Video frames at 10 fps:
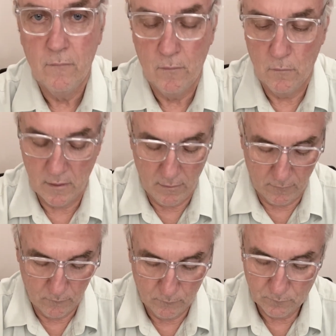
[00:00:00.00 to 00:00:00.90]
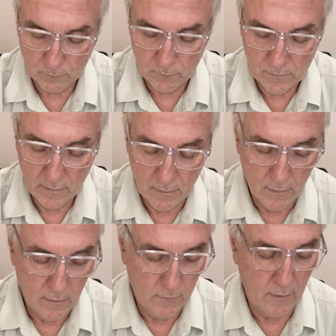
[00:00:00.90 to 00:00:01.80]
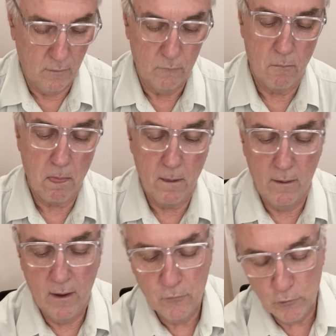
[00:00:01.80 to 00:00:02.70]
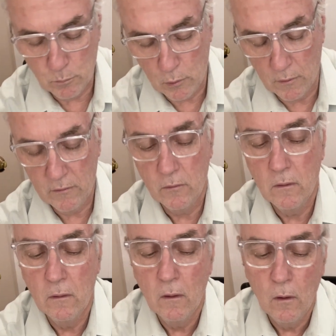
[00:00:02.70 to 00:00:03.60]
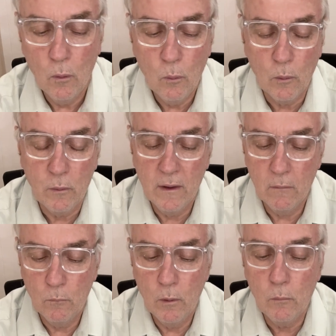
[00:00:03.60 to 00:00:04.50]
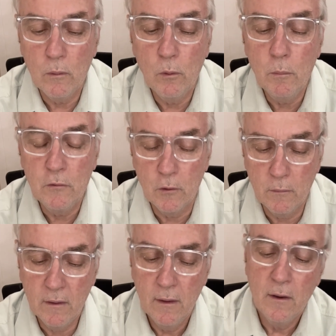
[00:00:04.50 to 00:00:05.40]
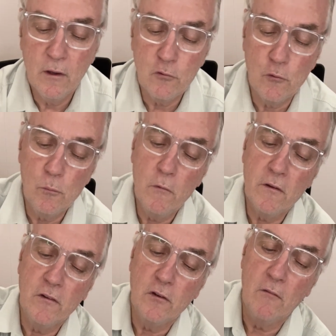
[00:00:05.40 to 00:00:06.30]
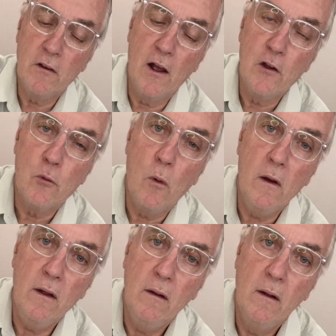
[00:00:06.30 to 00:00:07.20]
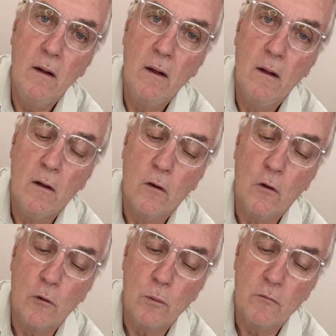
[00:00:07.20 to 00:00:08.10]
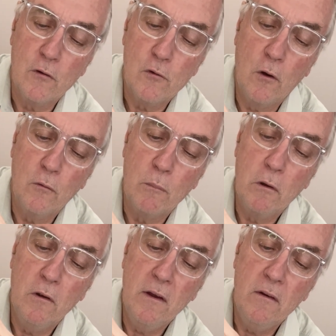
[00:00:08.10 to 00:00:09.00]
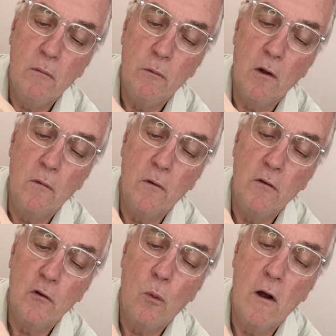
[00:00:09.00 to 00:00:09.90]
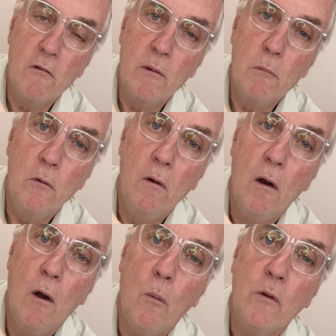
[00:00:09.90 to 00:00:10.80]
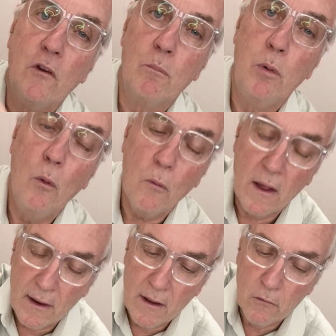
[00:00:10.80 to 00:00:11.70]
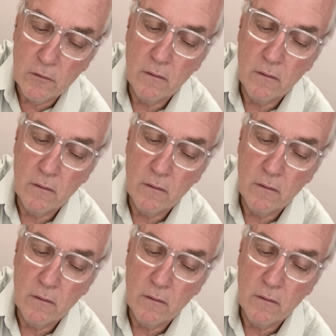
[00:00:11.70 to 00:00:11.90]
Okay. Now, at this point, what we will be doing is removing this heavy gauge wire, because we've controlled the bleed. We don't need this wire anymore. We just pull that out.